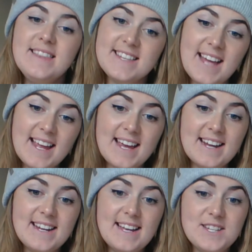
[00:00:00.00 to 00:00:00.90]
The
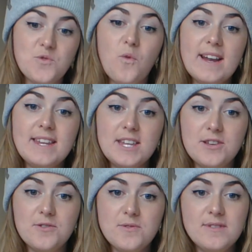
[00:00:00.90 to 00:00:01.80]
second is when
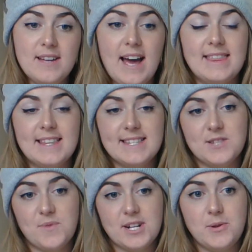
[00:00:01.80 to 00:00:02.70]
you, and this
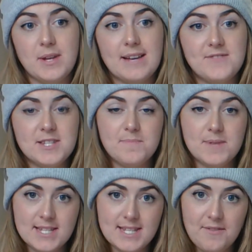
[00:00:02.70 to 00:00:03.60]
is where you give
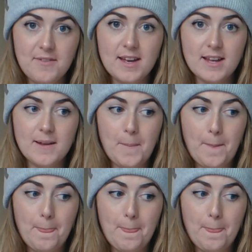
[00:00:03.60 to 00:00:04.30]
specific